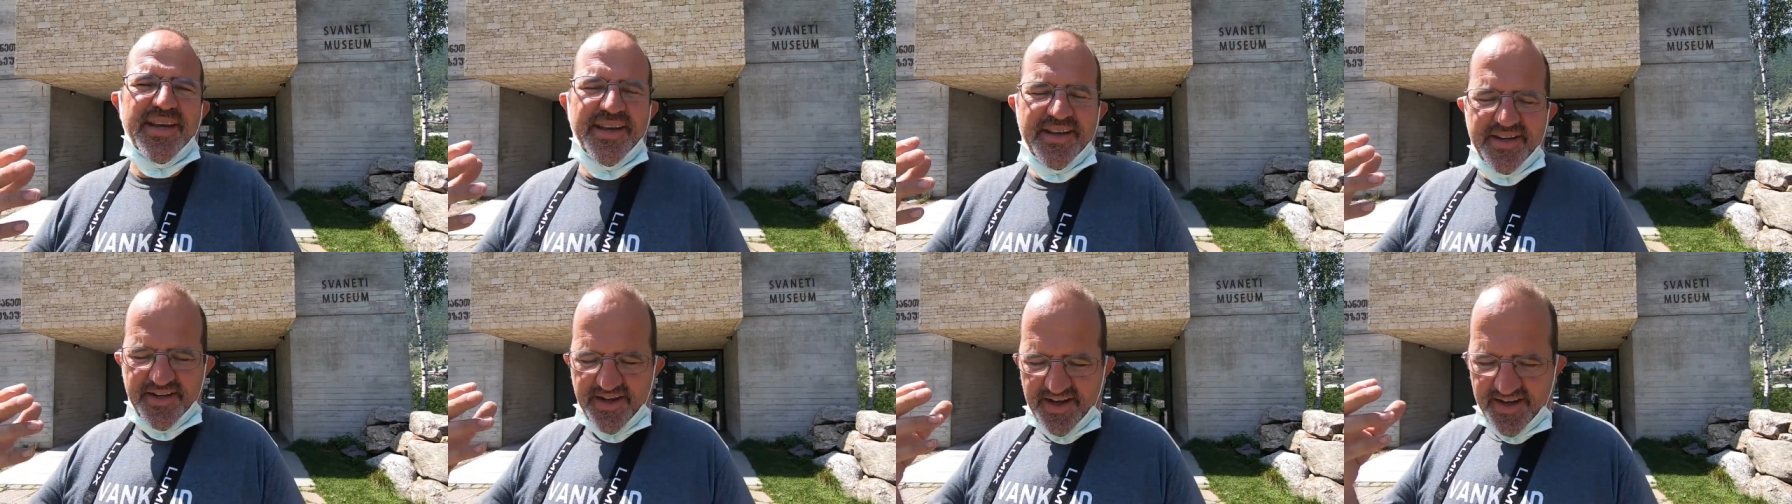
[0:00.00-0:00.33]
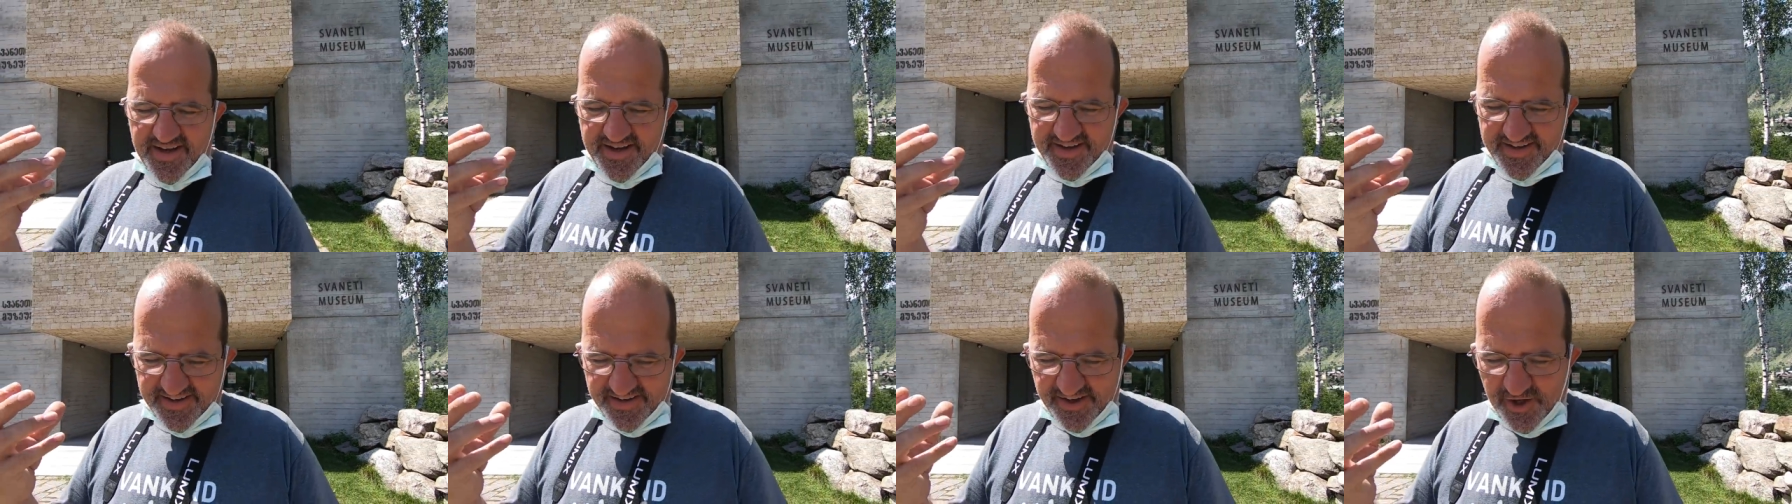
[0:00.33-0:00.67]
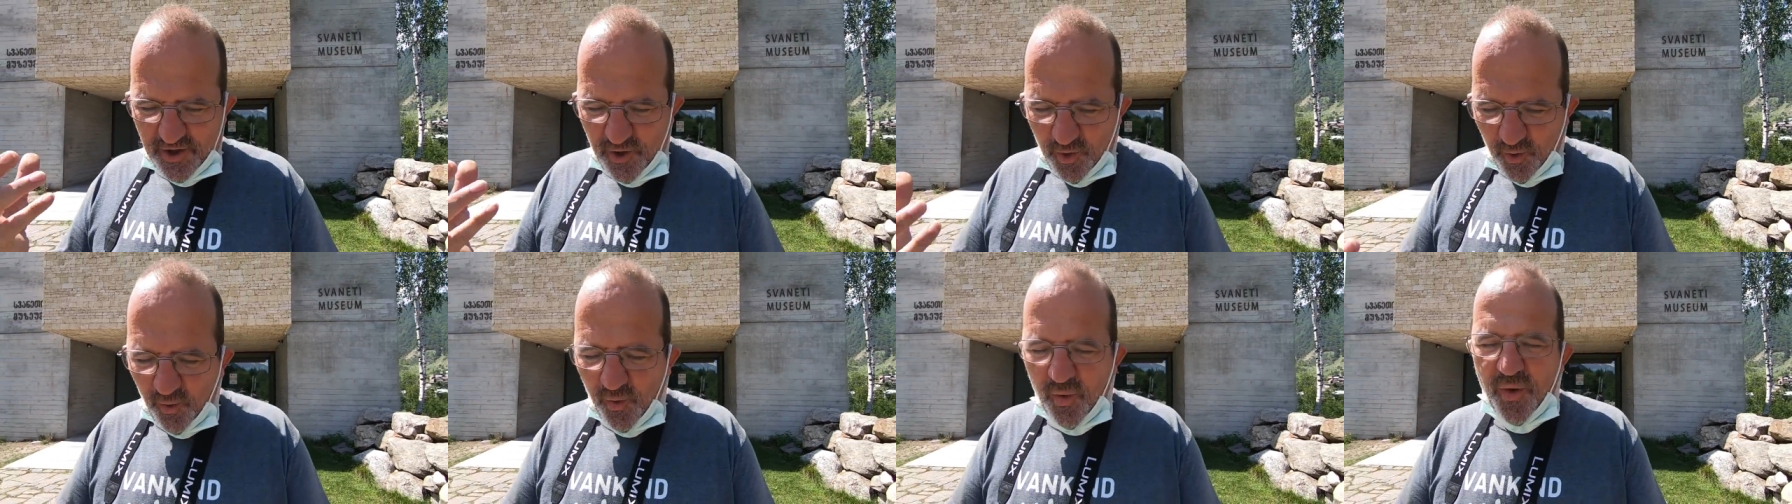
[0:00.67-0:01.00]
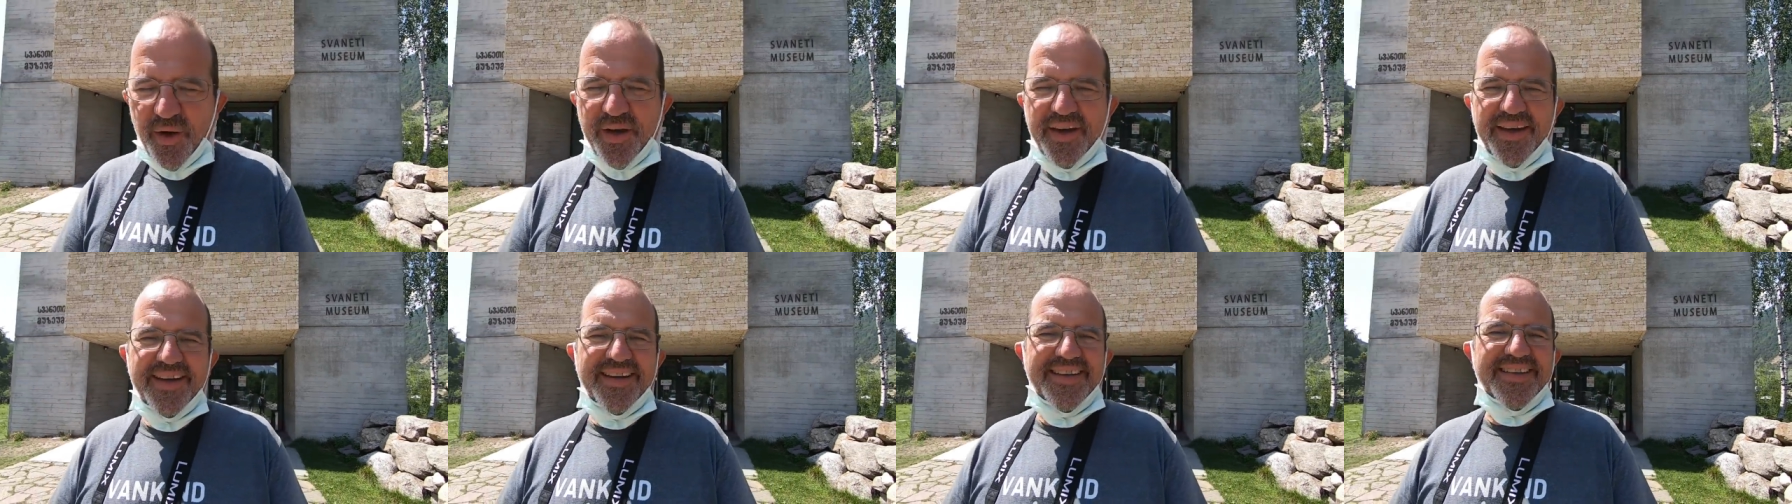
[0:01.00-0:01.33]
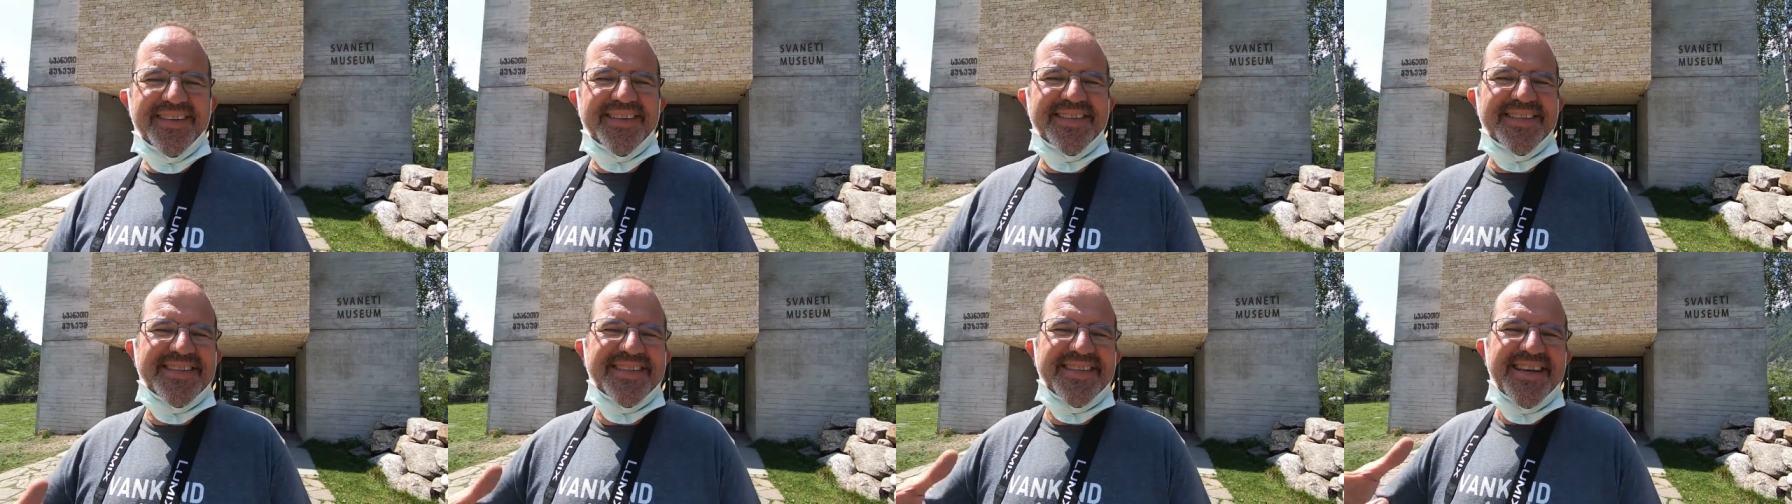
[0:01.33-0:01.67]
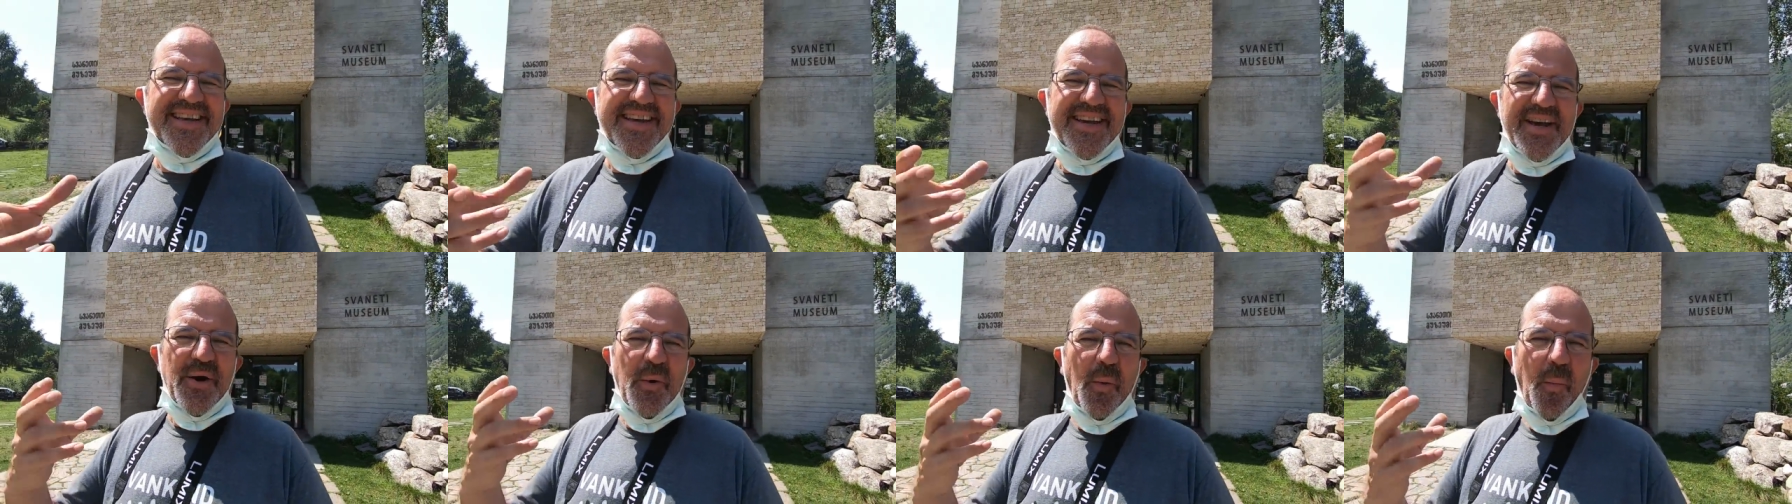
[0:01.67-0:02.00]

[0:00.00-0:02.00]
and, and coins